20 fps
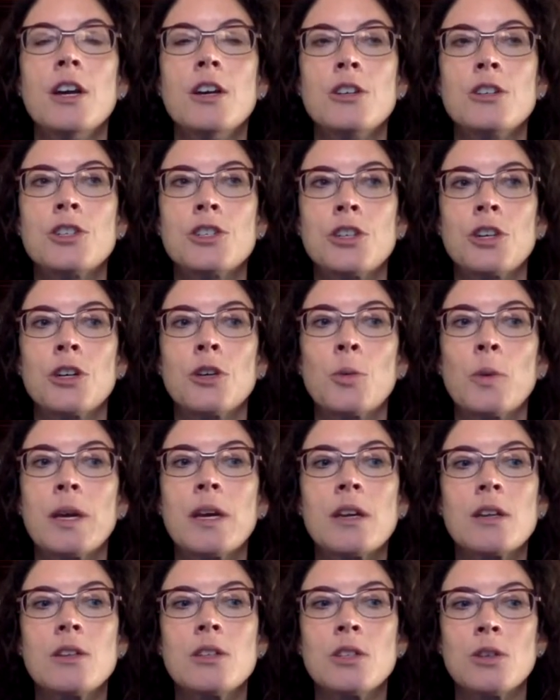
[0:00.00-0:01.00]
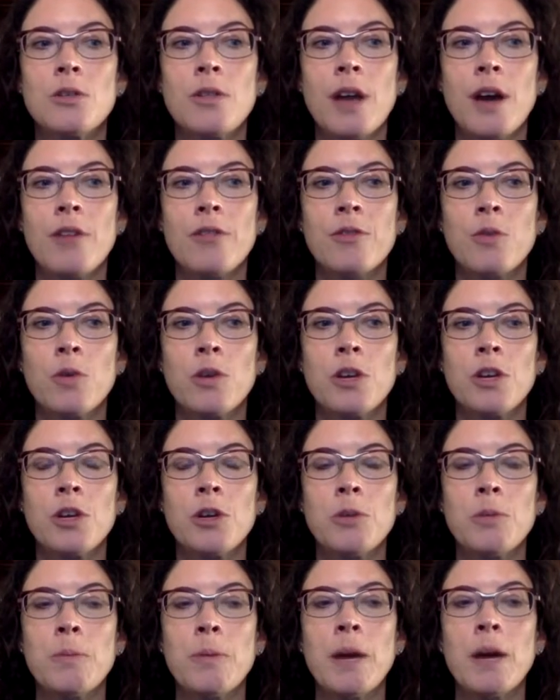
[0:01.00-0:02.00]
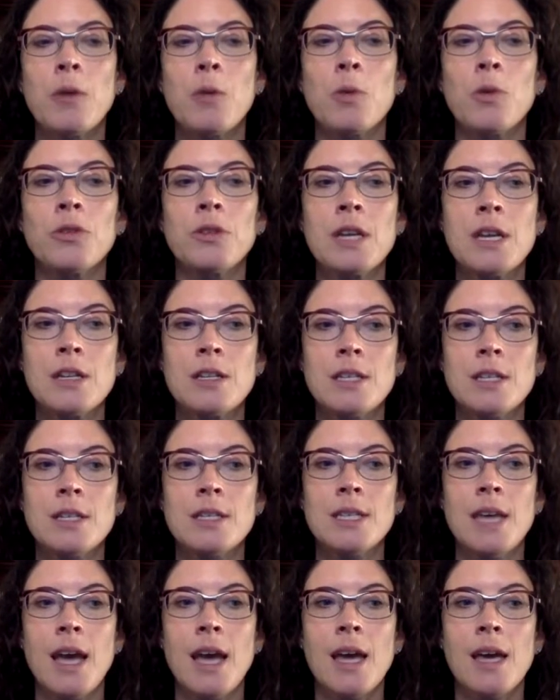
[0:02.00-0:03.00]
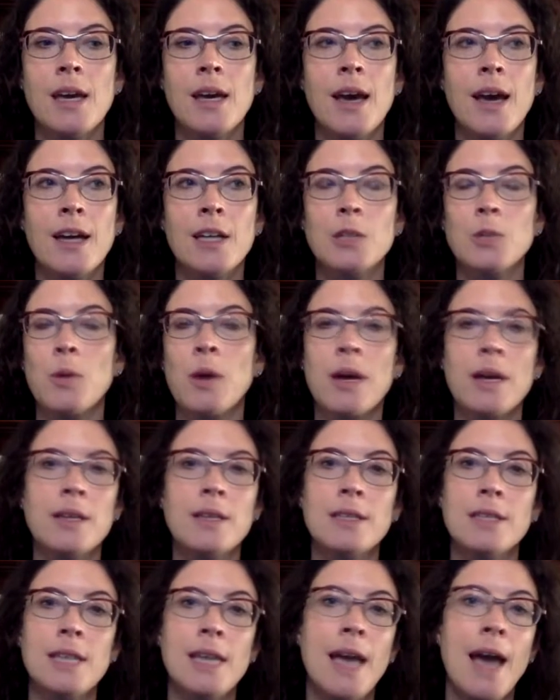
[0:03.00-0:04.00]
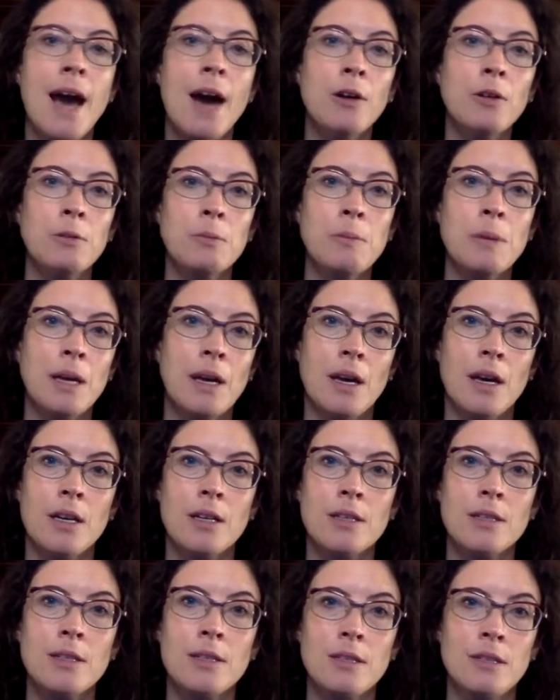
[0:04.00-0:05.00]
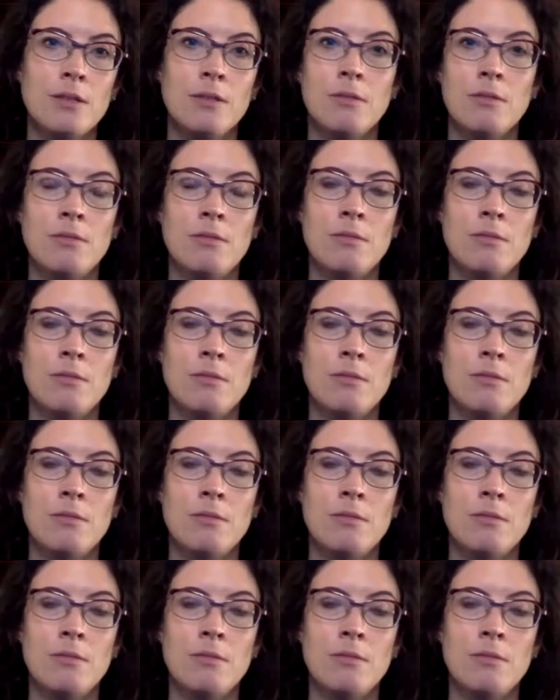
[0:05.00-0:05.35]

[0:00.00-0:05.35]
sure, we can do that for you, but we'll need to take X, Y, and Z out because